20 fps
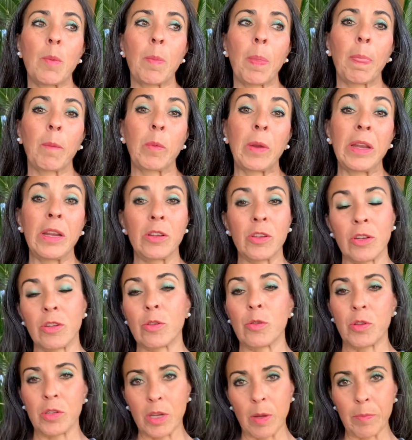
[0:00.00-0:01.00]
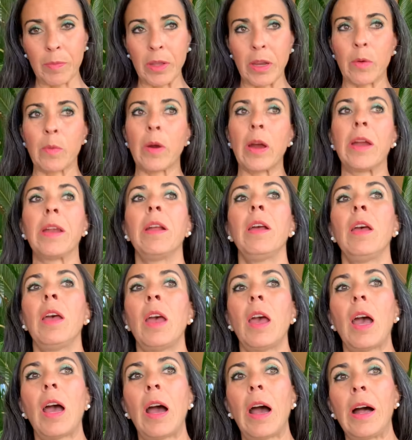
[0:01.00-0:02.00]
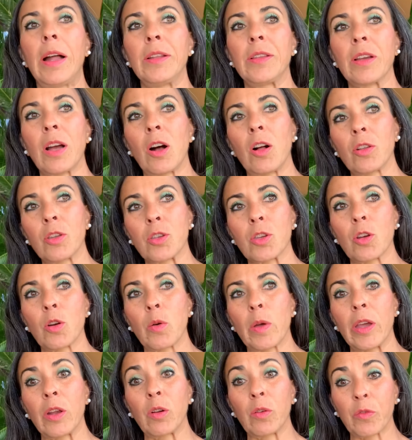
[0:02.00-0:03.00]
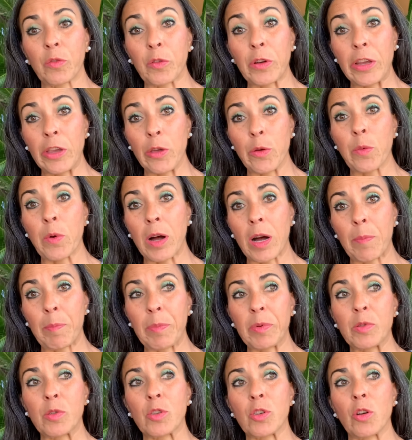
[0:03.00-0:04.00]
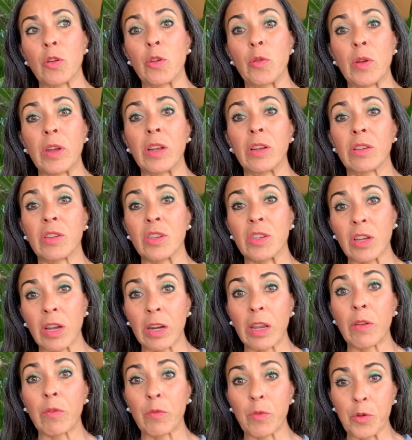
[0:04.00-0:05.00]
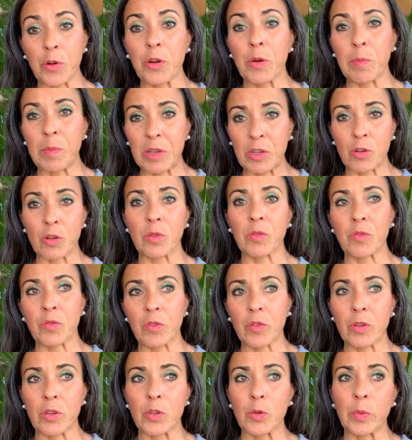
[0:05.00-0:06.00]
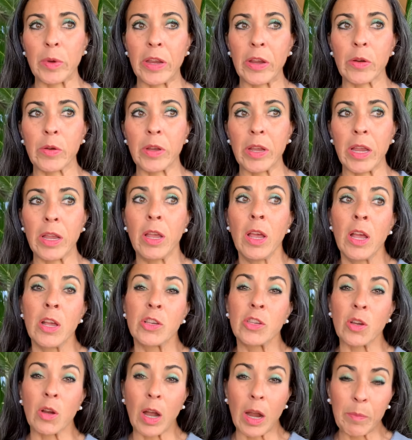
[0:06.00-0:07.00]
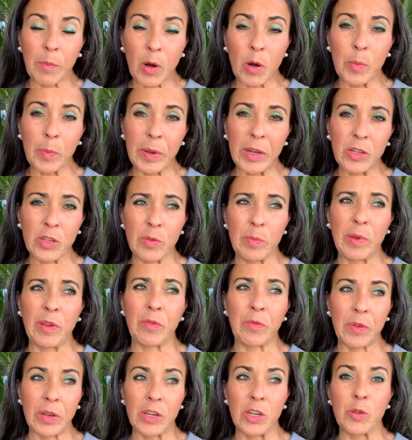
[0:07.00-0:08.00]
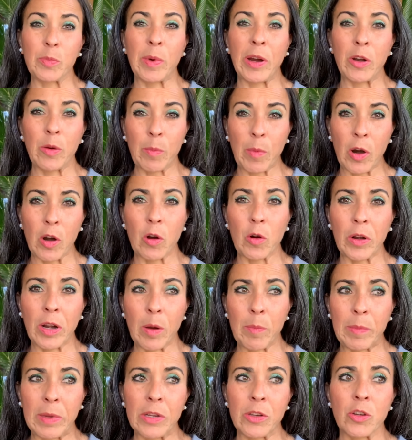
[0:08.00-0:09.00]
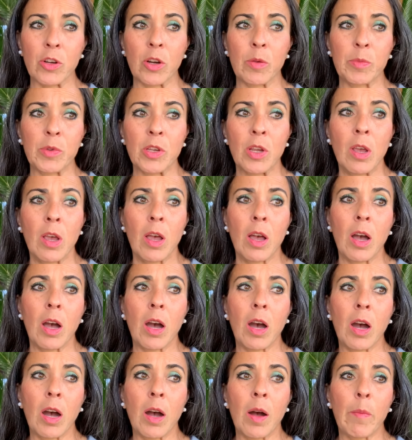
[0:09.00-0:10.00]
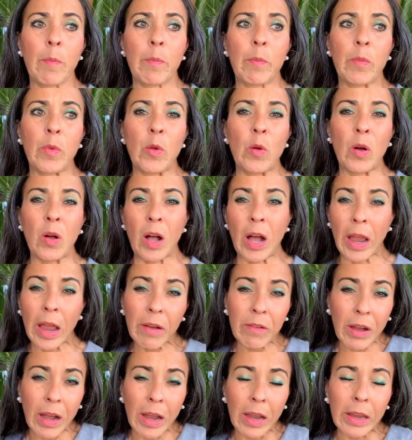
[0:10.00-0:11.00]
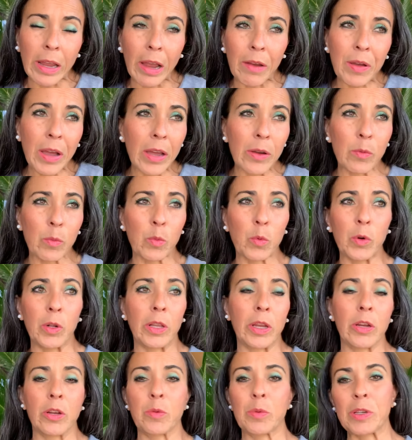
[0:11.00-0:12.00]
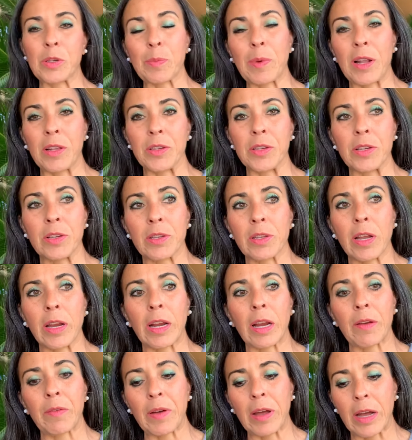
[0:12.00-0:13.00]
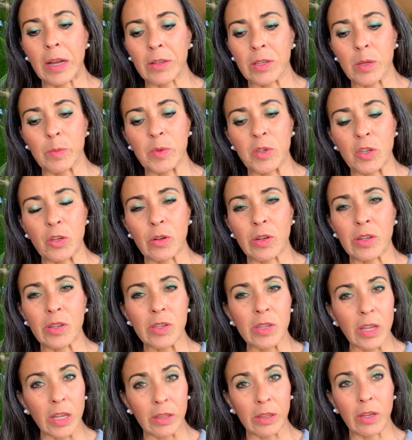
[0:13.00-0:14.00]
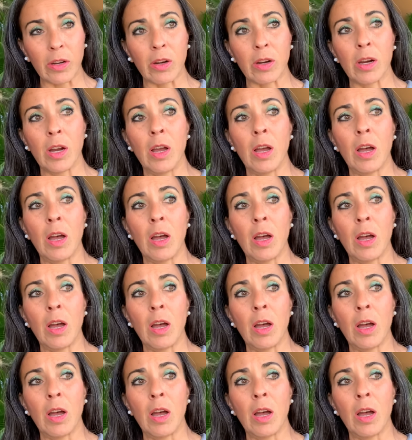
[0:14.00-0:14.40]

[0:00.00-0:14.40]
we need to do something, right? And also it'll free you up so you can study for your midterms for this week. Okay, so I'm hoping to be finished by tomorrow in our midterms. I've had really good responses. Like I've had some students that their